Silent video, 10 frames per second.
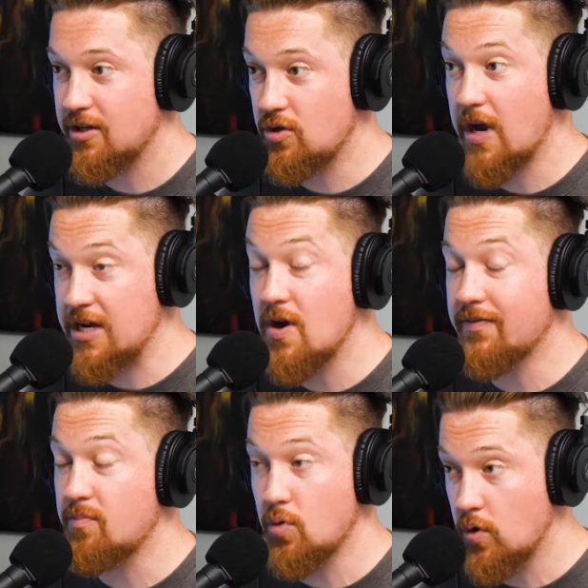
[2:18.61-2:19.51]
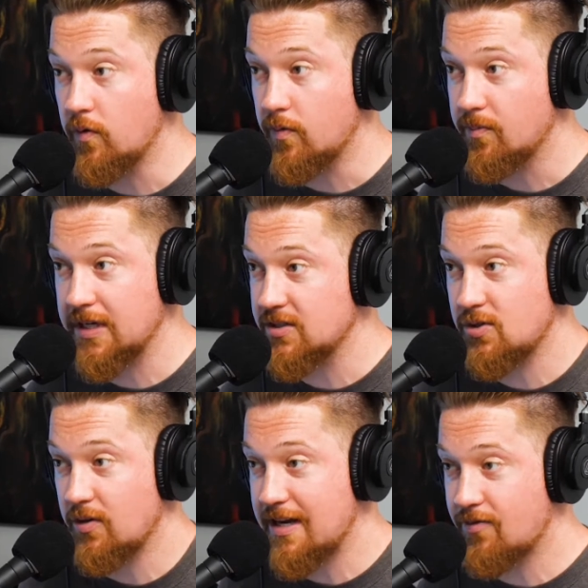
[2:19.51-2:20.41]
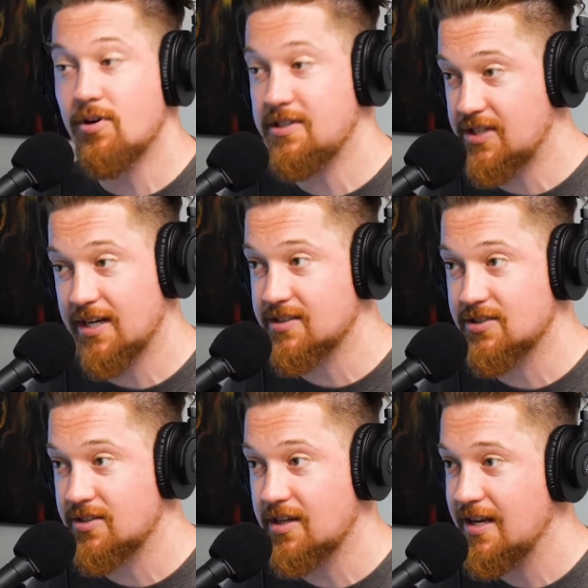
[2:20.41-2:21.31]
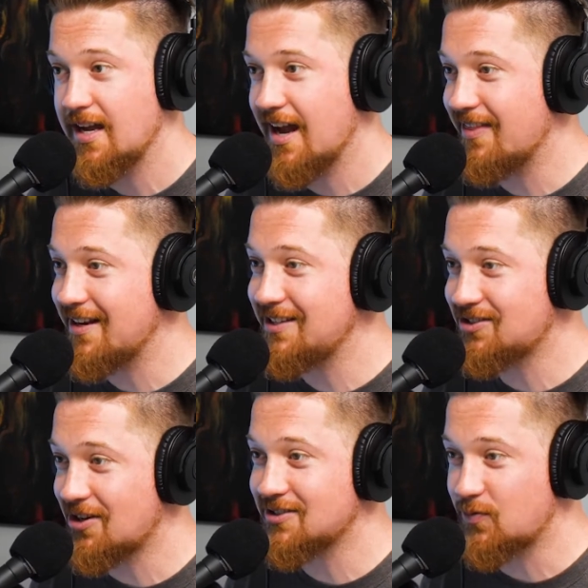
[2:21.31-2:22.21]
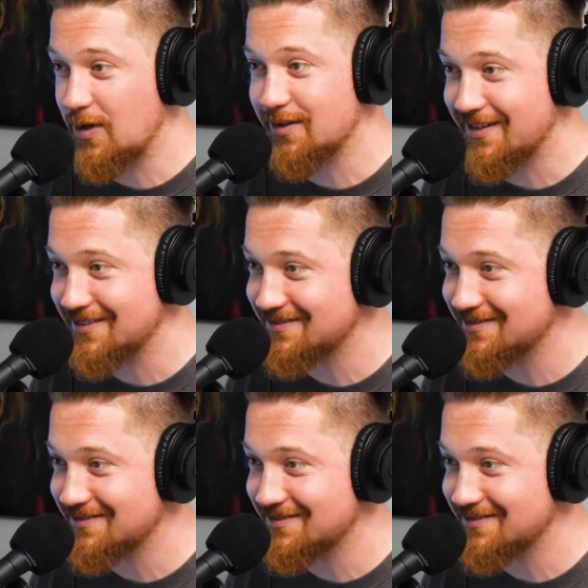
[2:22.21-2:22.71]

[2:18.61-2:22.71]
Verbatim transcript: You and you have to move because you only have thirty seconds. And then he starts feeling it.